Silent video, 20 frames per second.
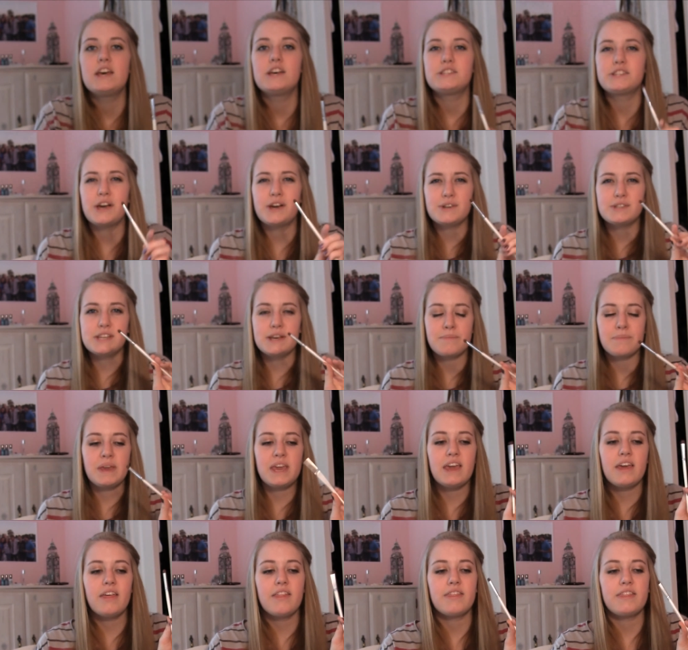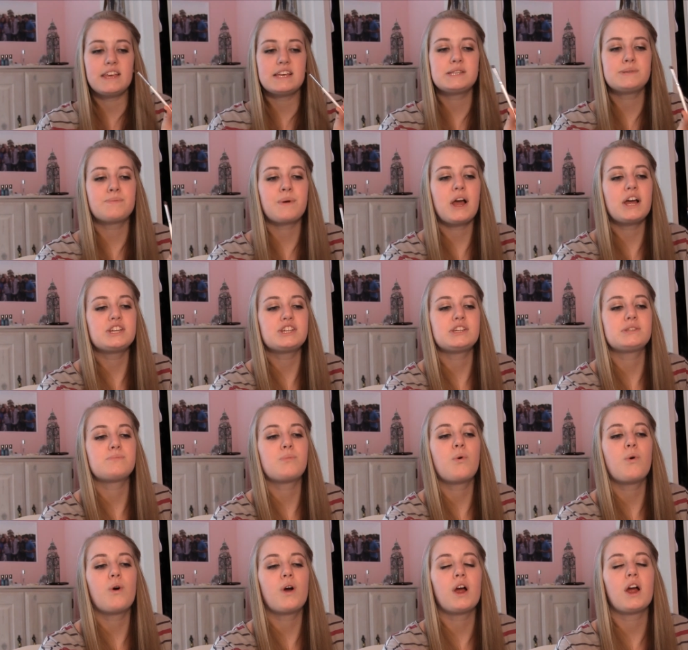So to me, this brush is
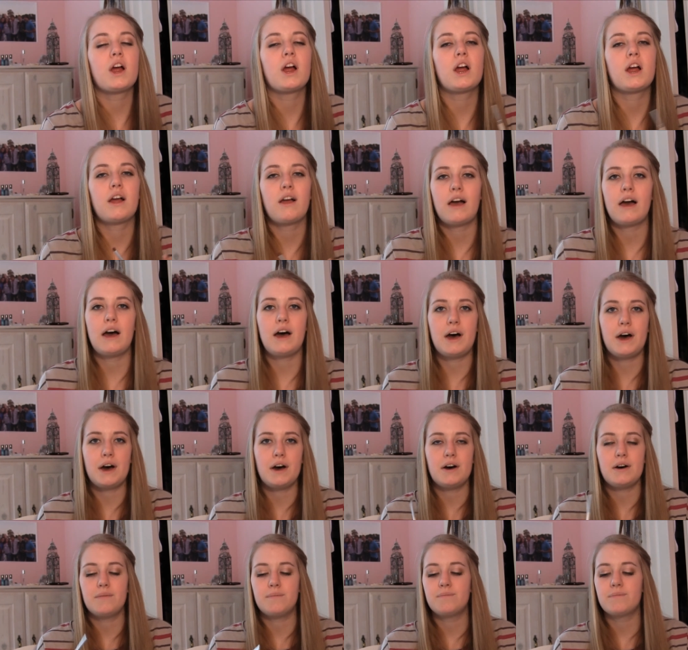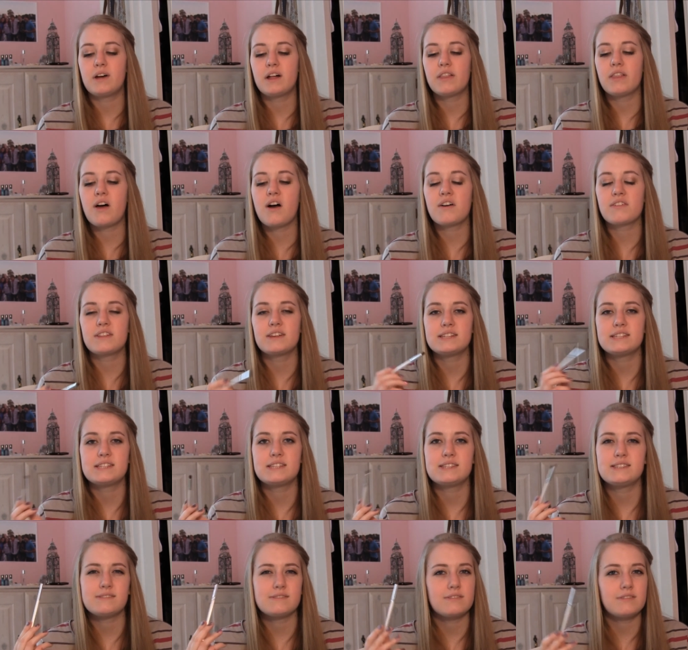more along
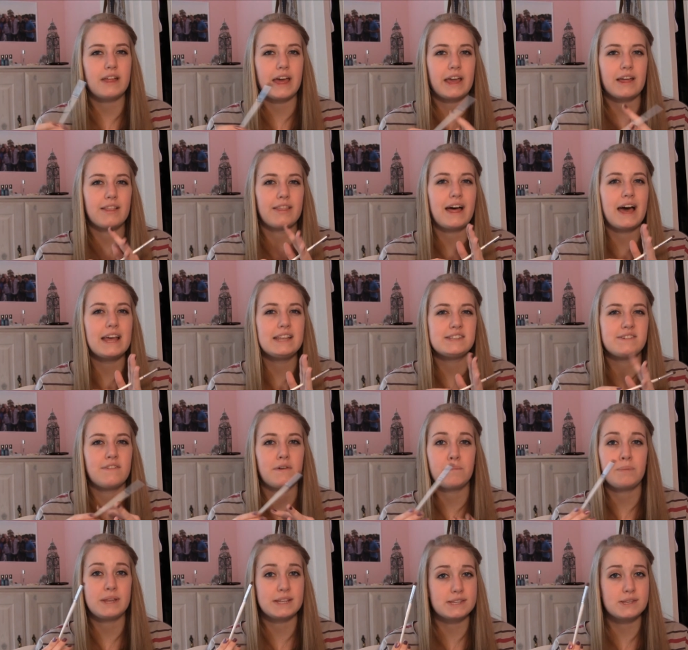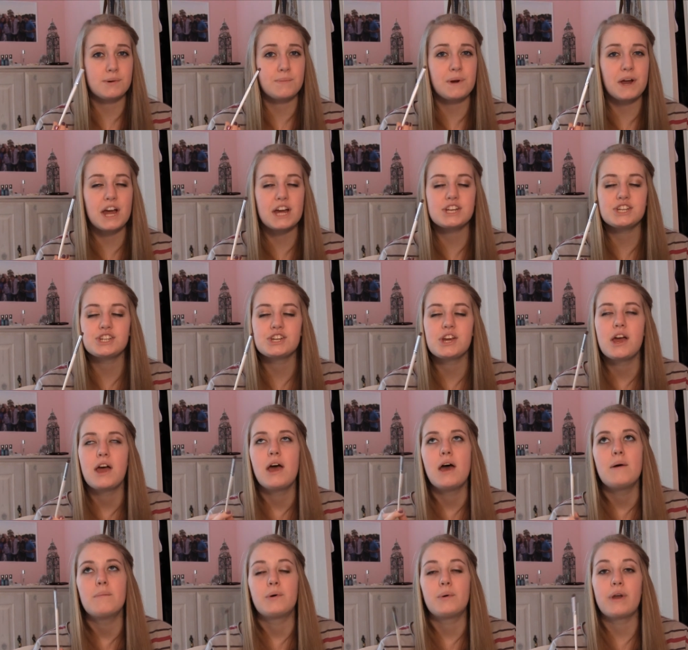this like lines of a pencil brush,
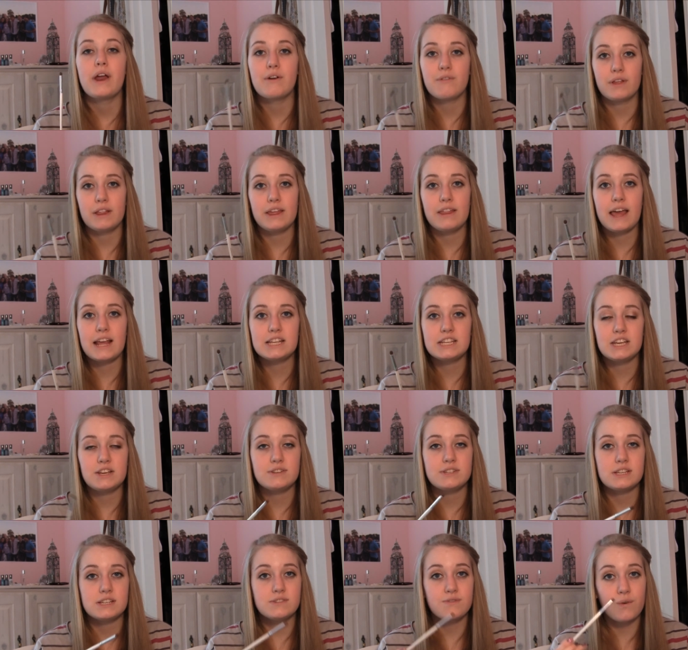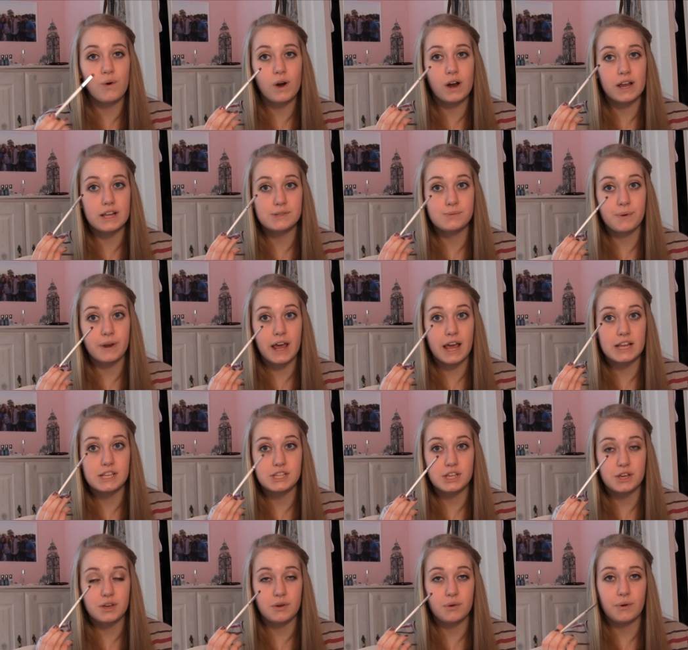but what I really like to use this for is when I
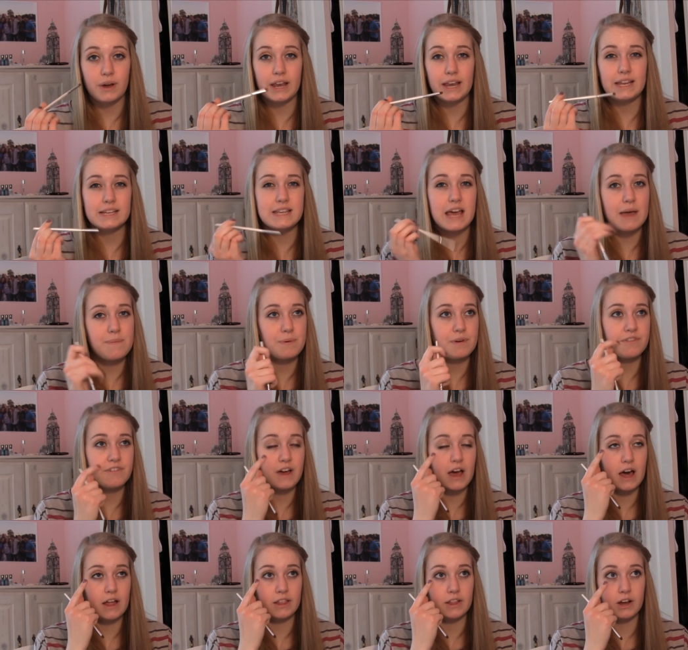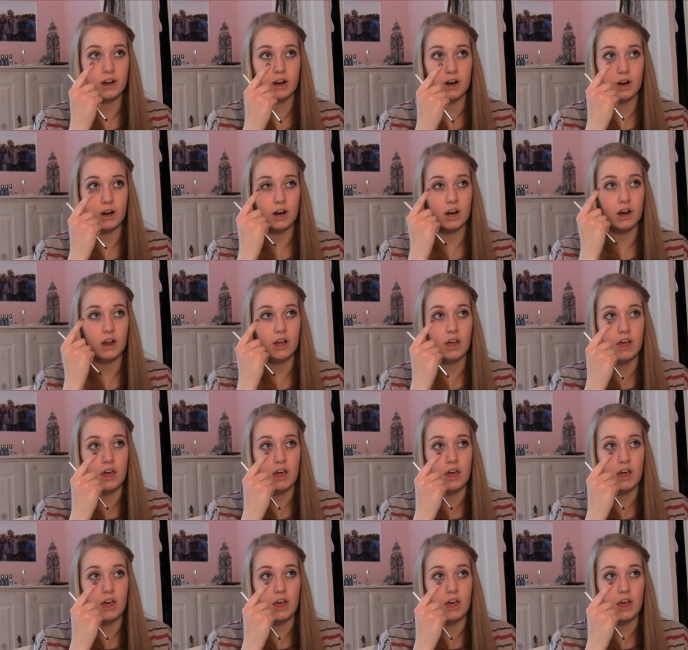do any type of color